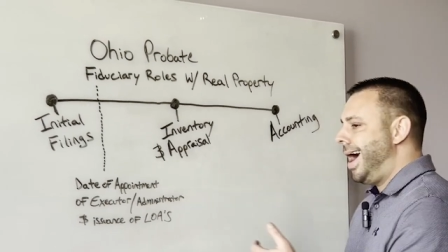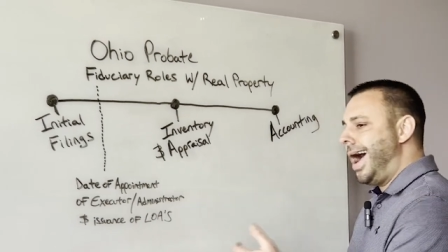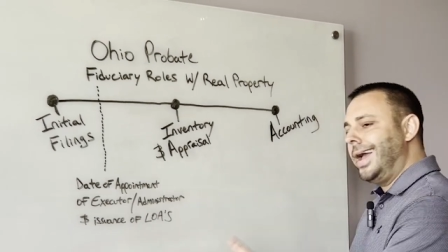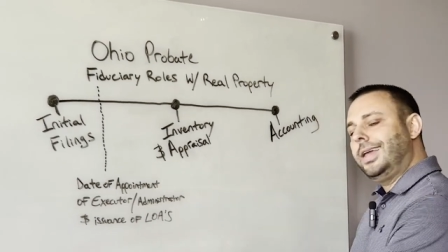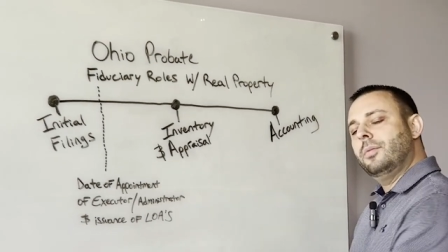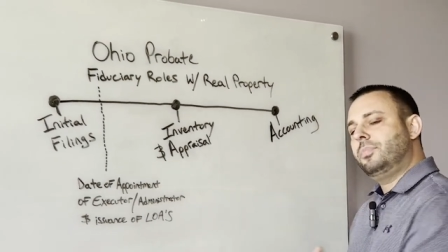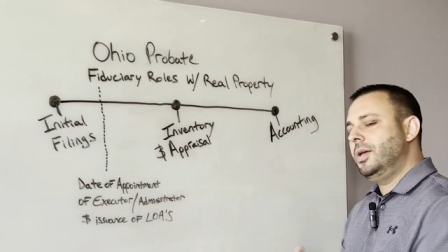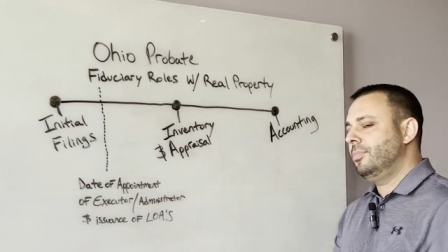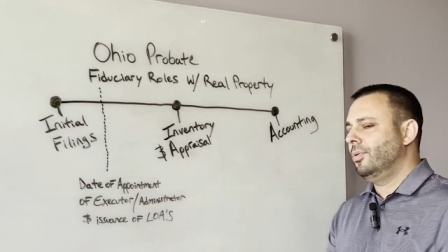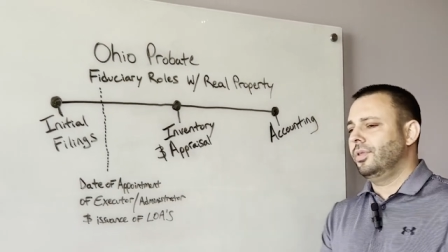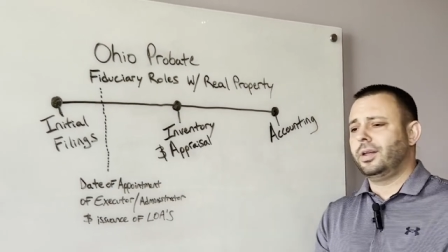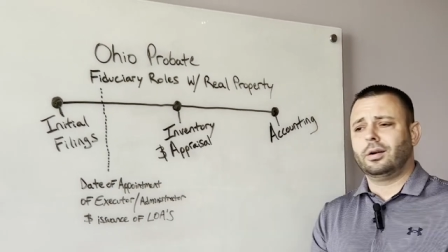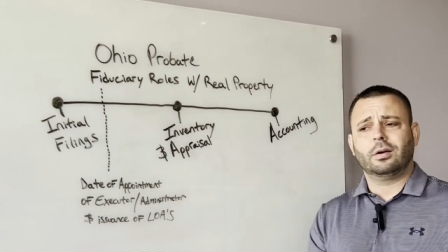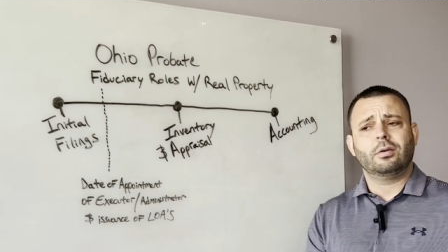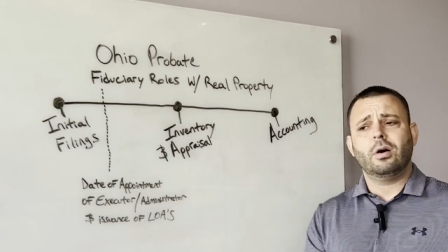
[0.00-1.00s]
I get people
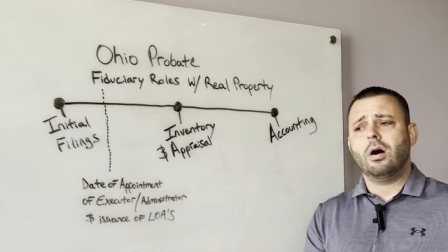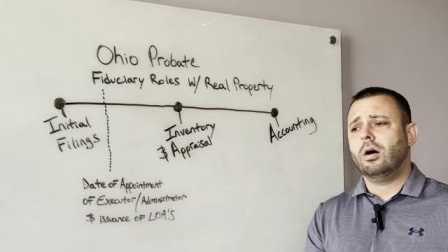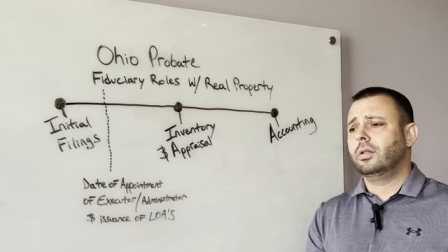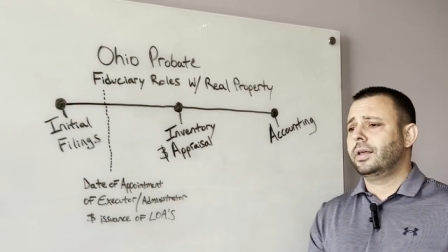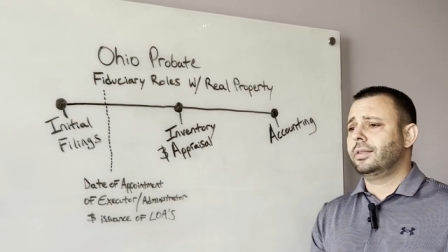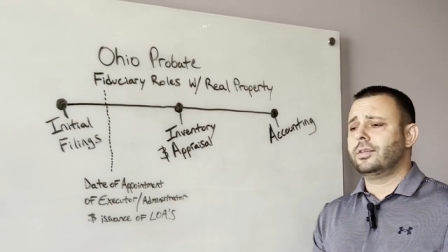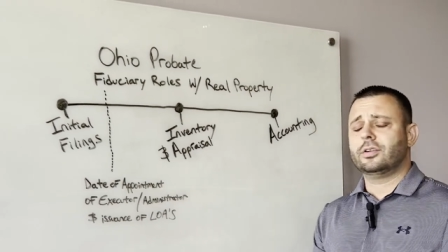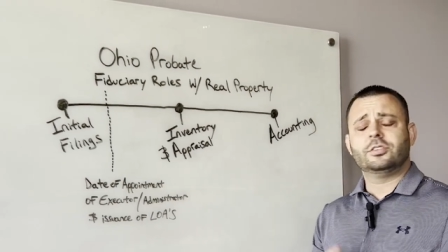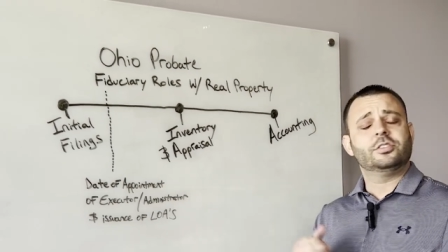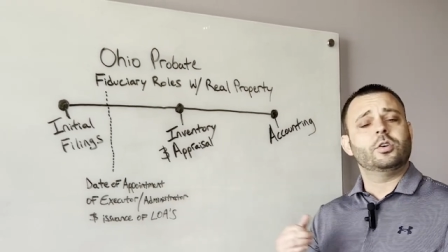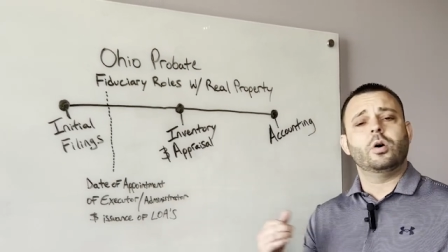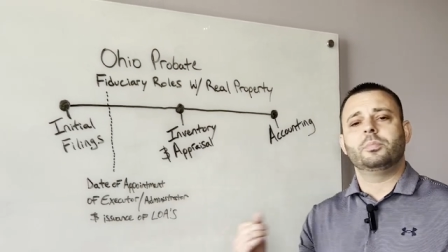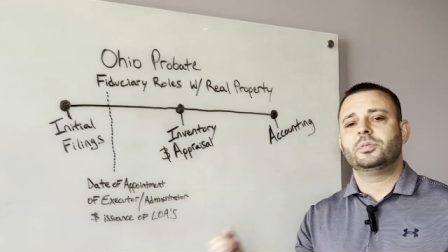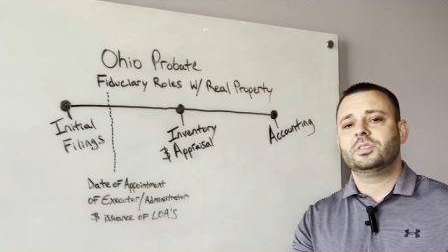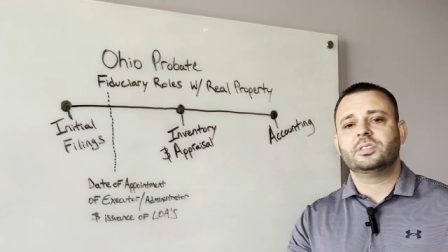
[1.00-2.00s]
that are calling, they're so
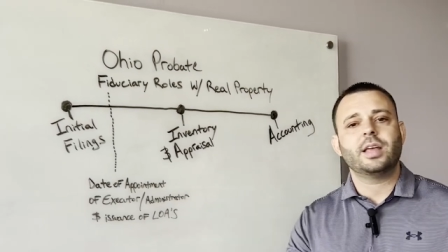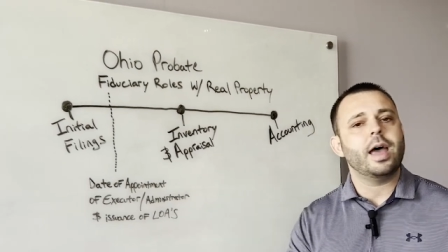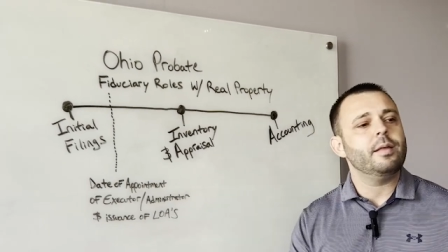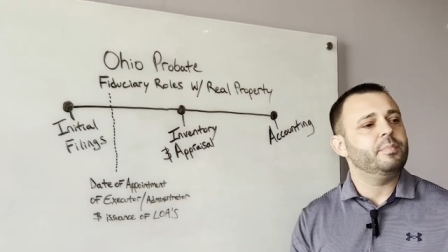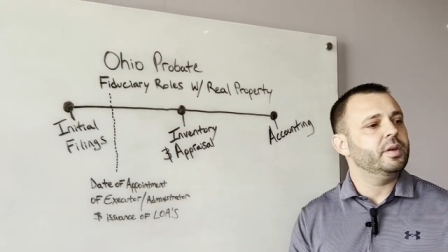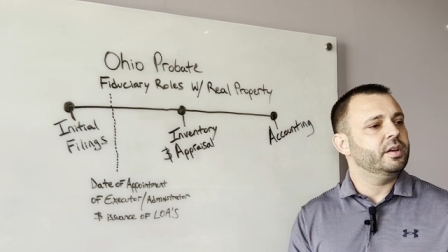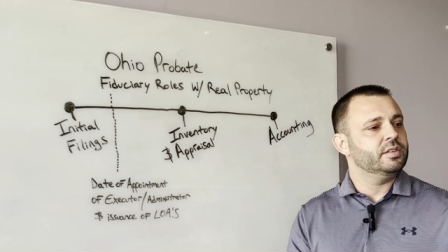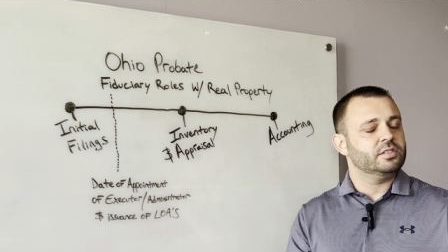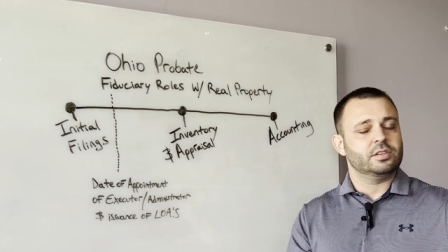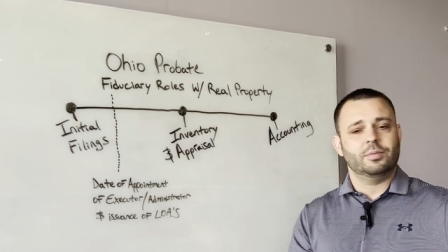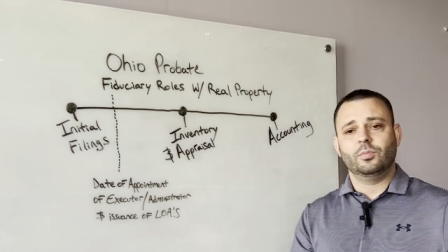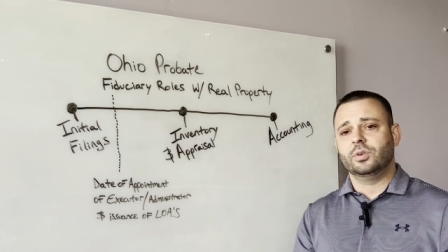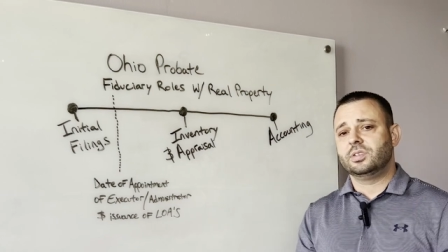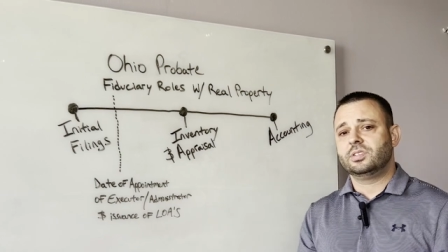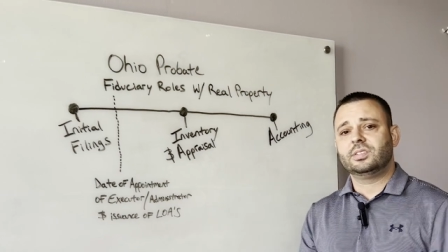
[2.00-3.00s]
upset because
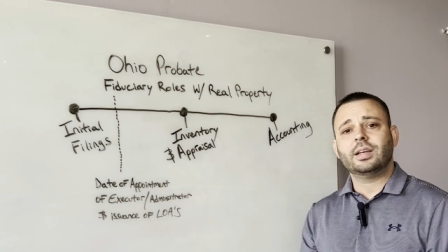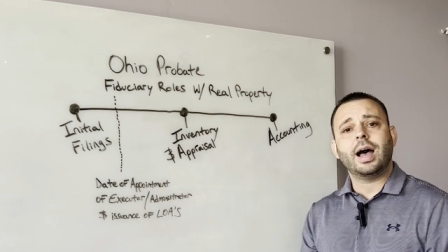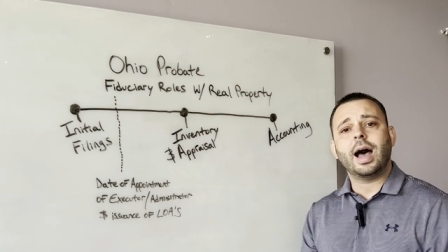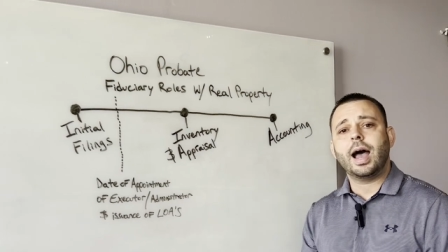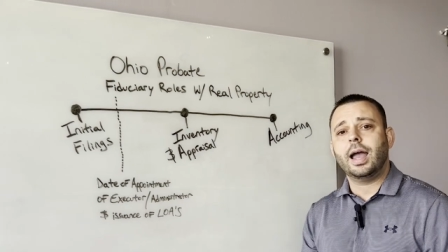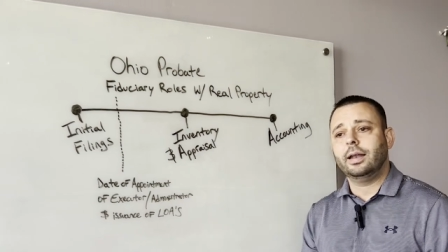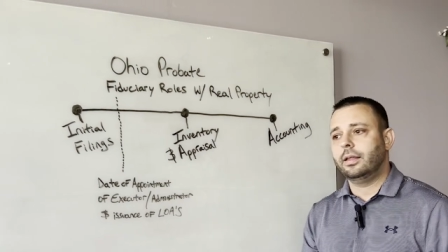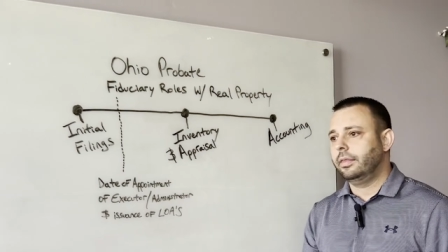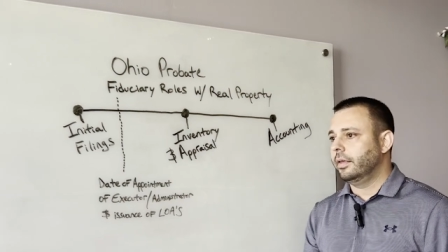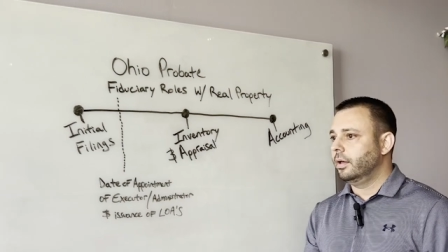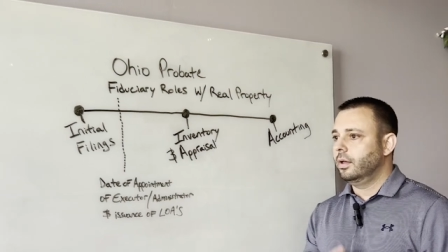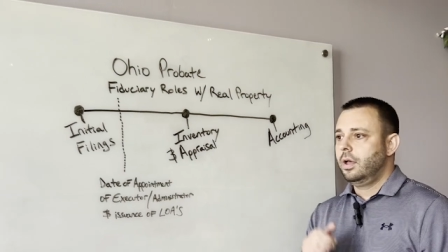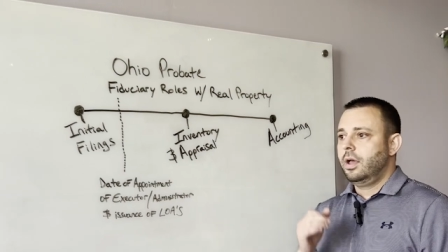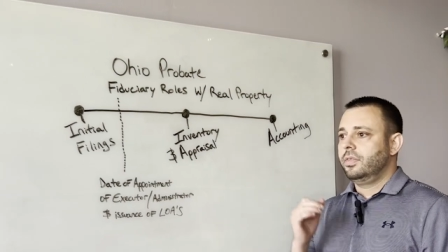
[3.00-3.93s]
someone's died and the,